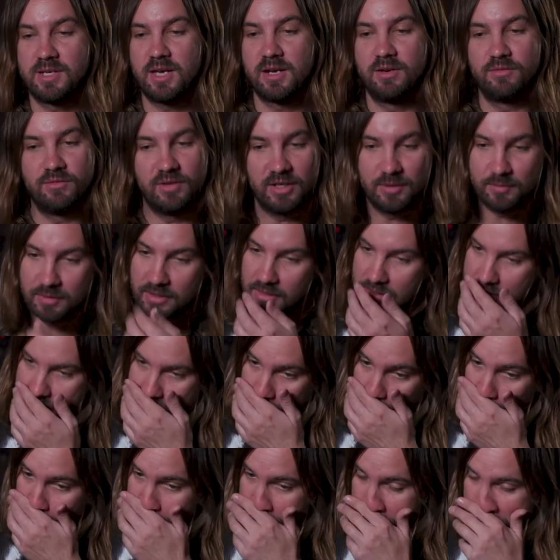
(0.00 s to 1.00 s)
kind of
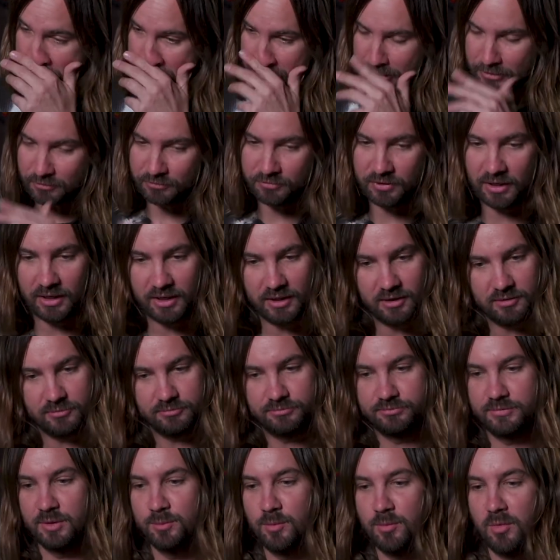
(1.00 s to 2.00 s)
remixed or just sort of like
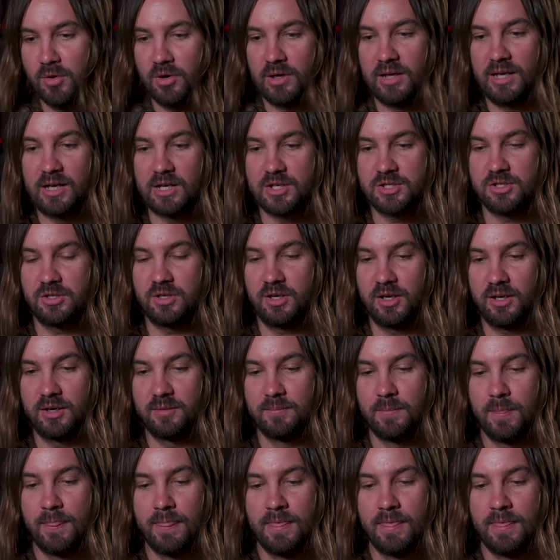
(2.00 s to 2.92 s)
more electronic.